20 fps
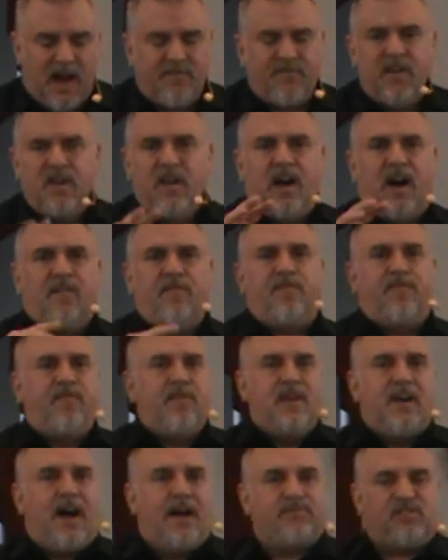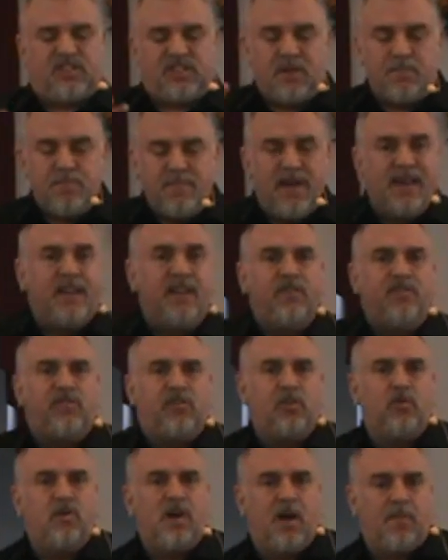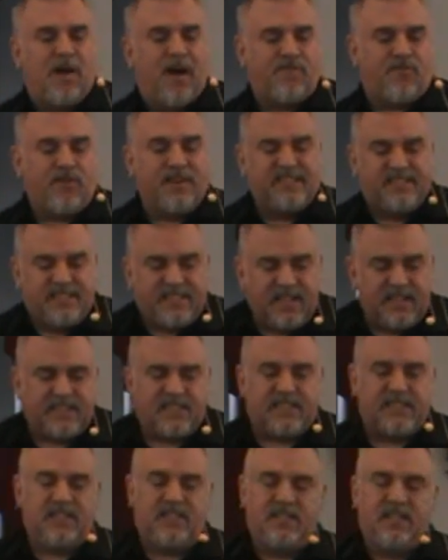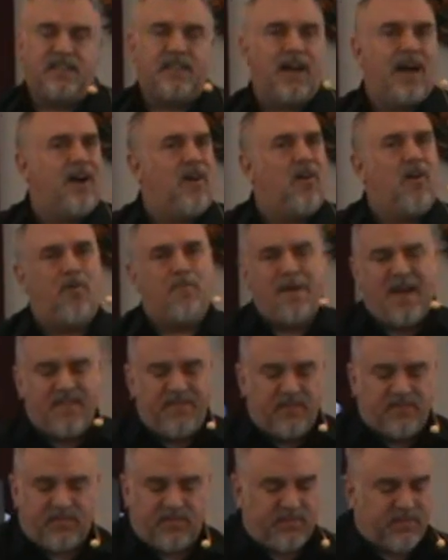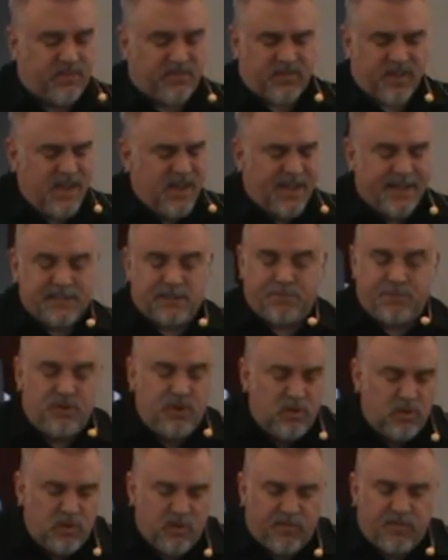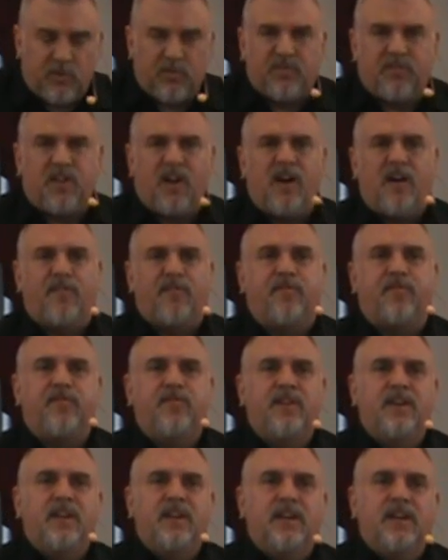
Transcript: I've, I've, I've submitted to him. I've resisted the. De- oh man, this is just, it's beautiful stuff.